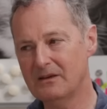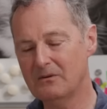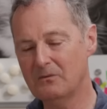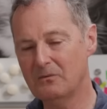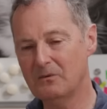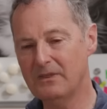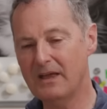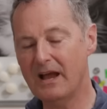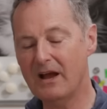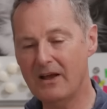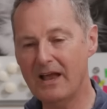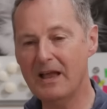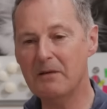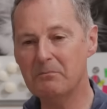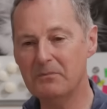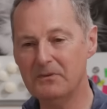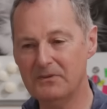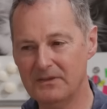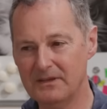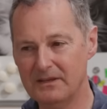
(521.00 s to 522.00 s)
Without
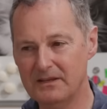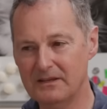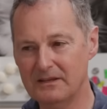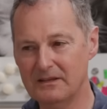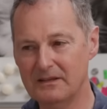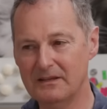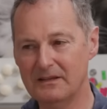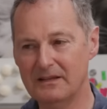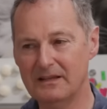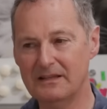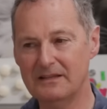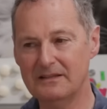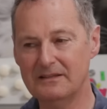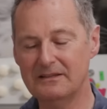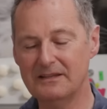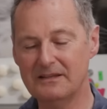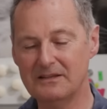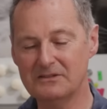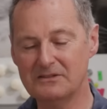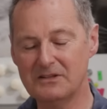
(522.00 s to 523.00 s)
empathy, it,
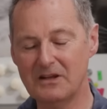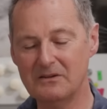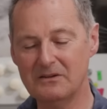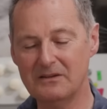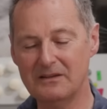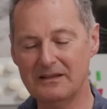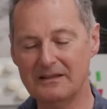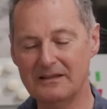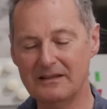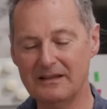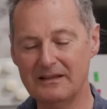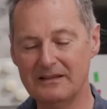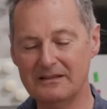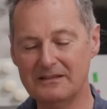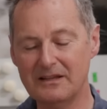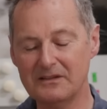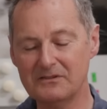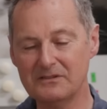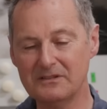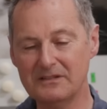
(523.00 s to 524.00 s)
things don't, it
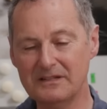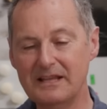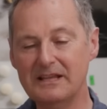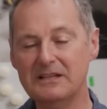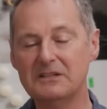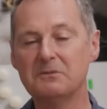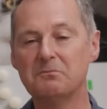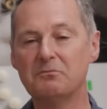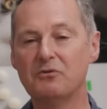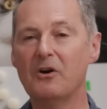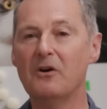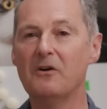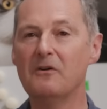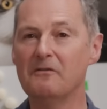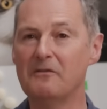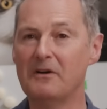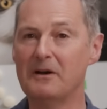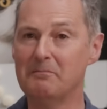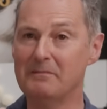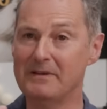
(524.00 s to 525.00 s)
doesn't lead to
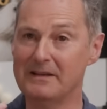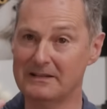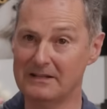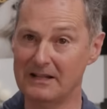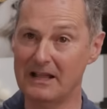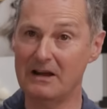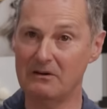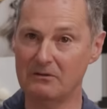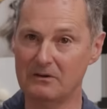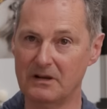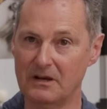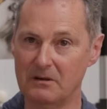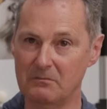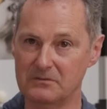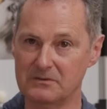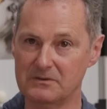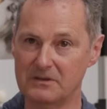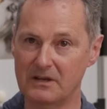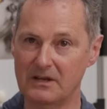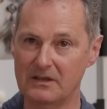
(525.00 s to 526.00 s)
pro-environmental
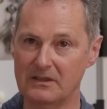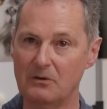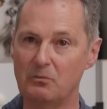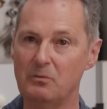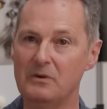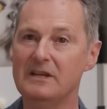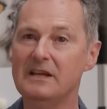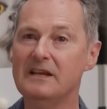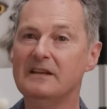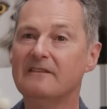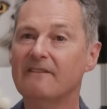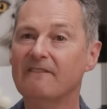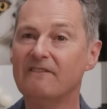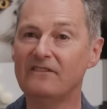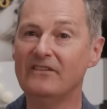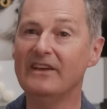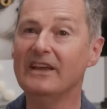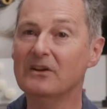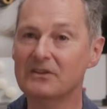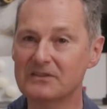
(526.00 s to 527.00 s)
outcomes. That we need to
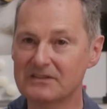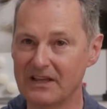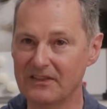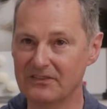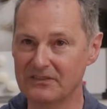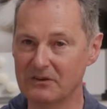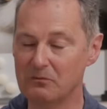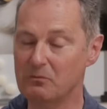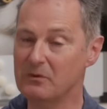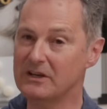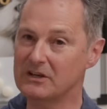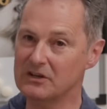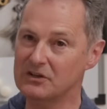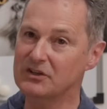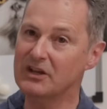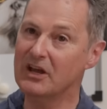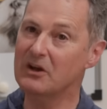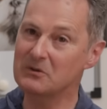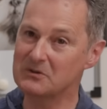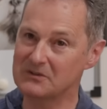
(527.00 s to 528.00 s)
feel something, we can
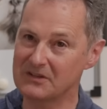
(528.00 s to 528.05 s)
know